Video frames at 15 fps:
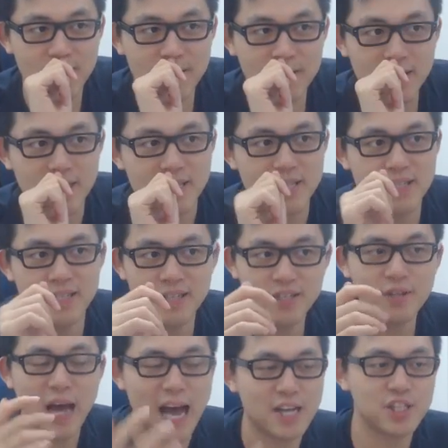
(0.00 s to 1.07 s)
Because
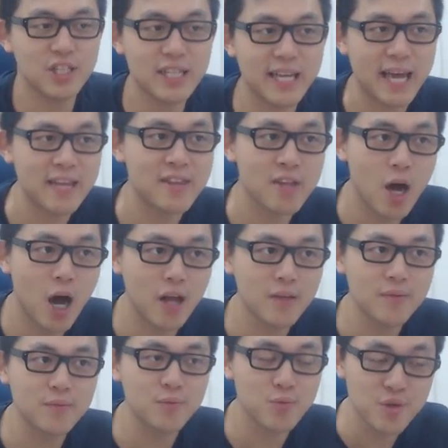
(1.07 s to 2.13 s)
you actually
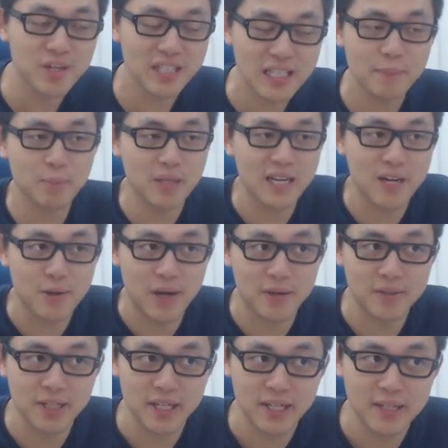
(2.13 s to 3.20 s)
cannot really play
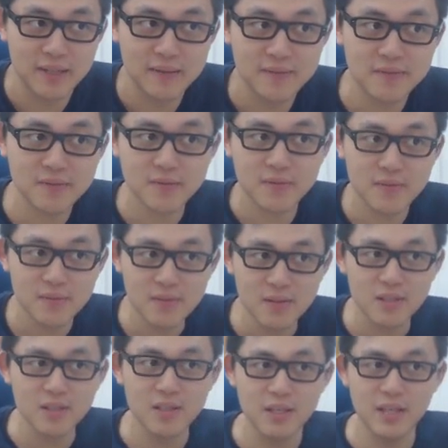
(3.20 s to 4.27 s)
around it.
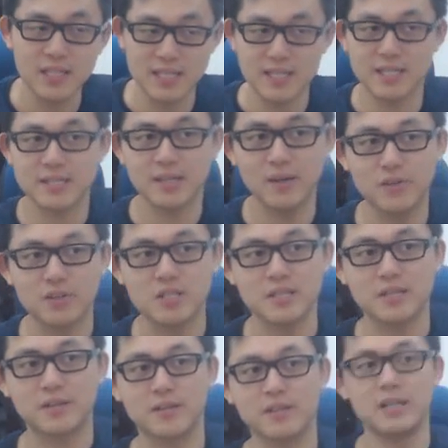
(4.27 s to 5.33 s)
It's a discover
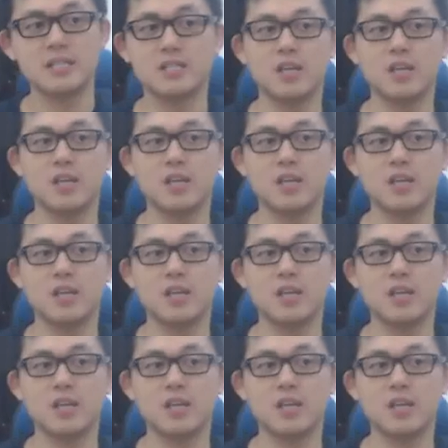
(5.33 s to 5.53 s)
secret. It's